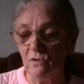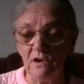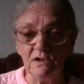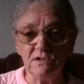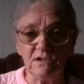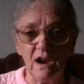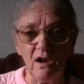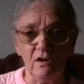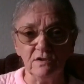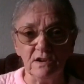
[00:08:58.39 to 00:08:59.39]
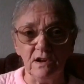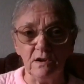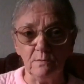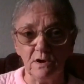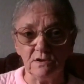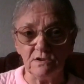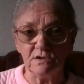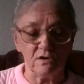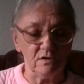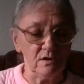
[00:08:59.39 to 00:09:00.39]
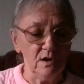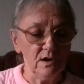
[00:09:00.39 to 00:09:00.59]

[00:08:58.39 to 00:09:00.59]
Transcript: It doesn't take long to knit up because it's on